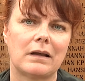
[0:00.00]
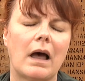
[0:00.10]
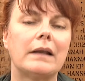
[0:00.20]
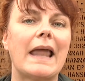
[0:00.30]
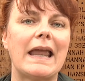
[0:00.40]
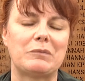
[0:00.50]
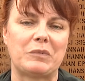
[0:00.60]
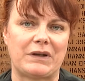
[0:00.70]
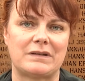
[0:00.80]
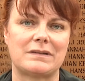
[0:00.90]
our
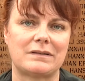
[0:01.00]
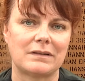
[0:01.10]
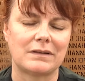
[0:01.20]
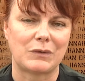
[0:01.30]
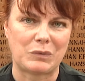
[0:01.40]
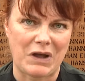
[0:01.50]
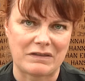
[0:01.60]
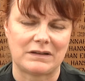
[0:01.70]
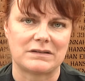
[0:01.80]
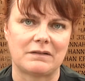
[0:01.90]
neighbours, the
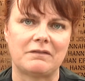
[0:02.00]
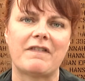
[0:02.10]
Worthington